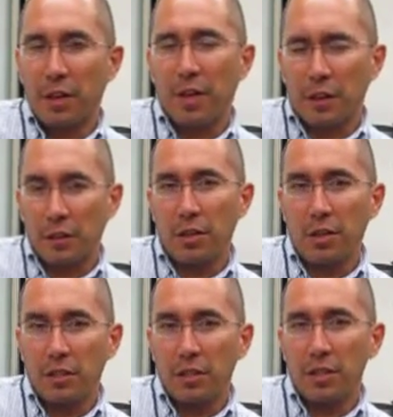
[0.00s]

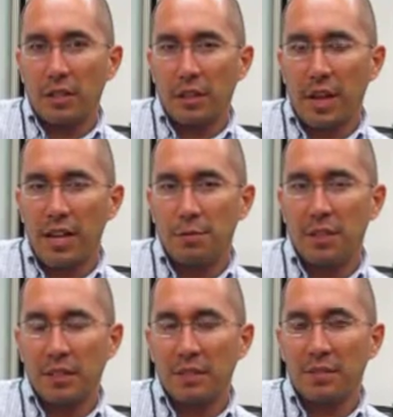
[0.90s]
archaeology has
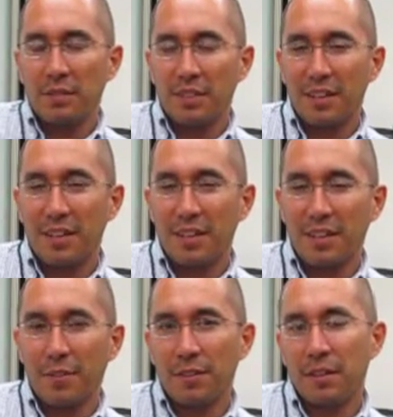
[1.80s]
been
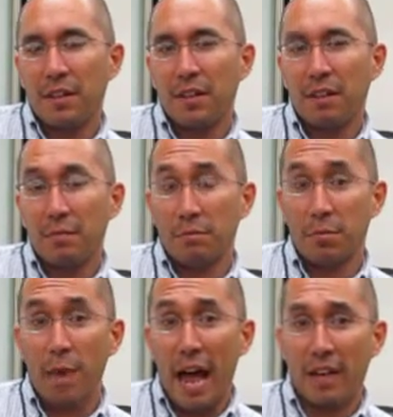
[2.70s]
giving their
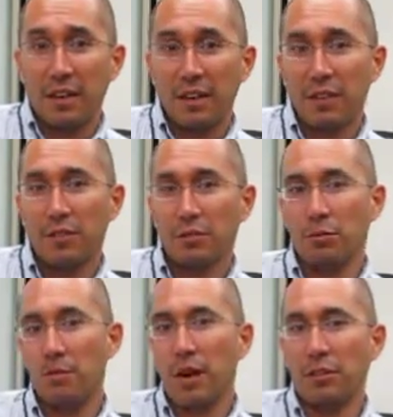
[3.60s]
back to
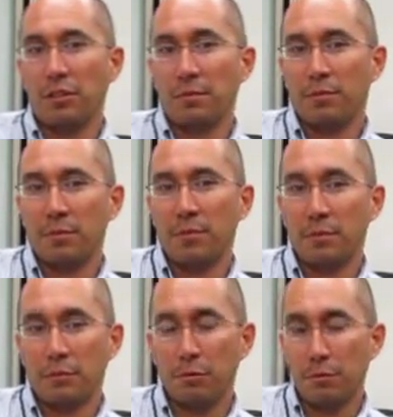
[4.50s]
the maritimes,
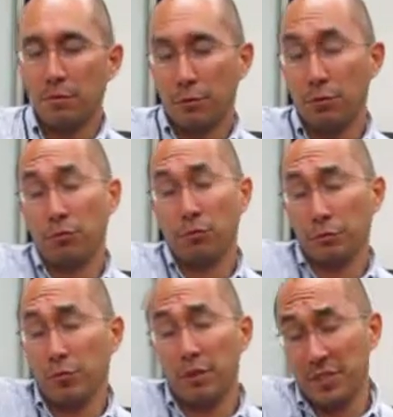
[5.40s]

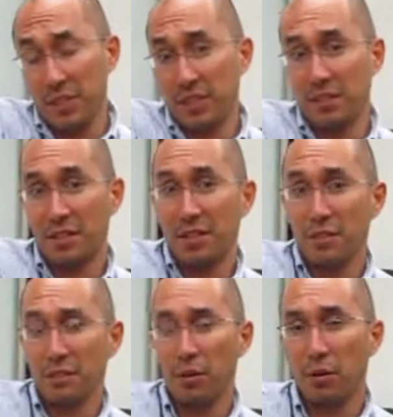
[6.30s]
to the seas.
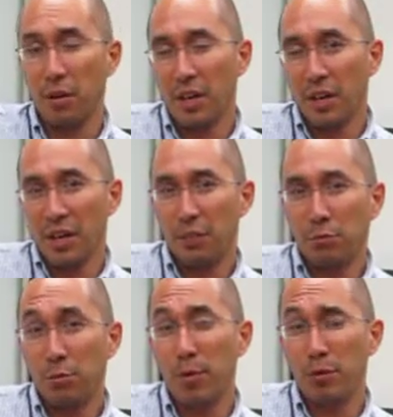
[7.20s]
So it
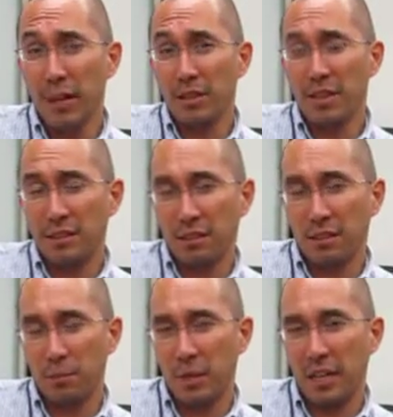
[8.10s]
would be great that
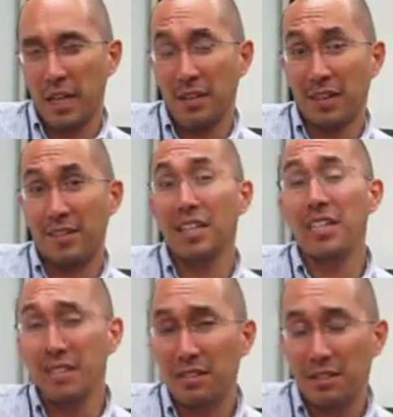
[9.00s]
we can at
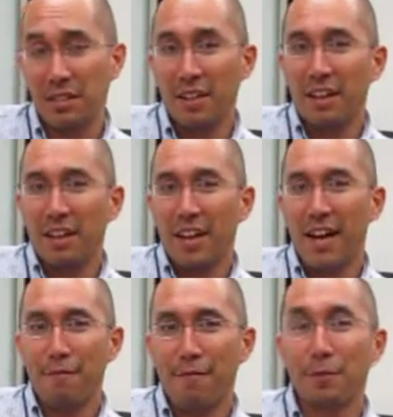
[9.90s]
least
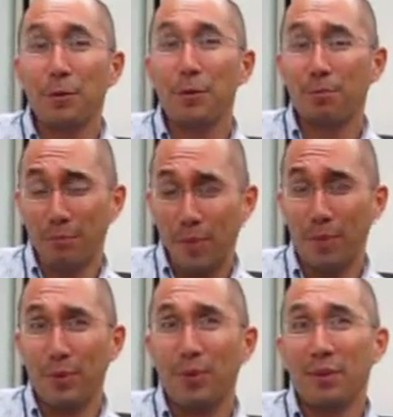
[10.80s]
have few
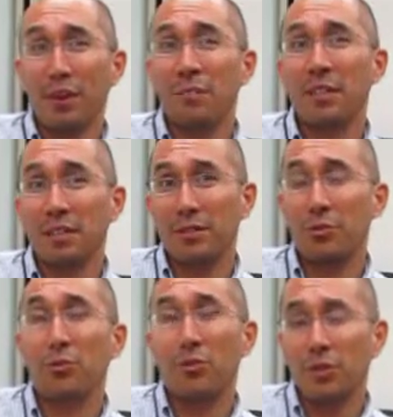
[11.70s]
people coming
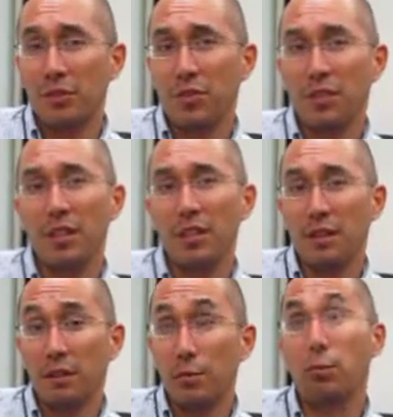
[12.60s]
to see,
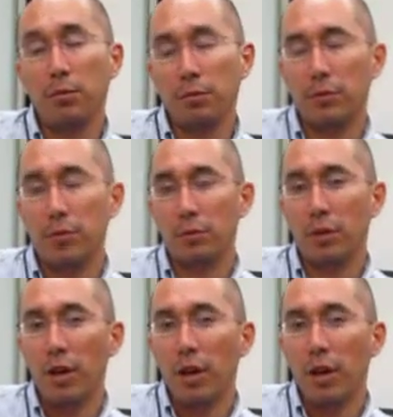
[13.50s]
to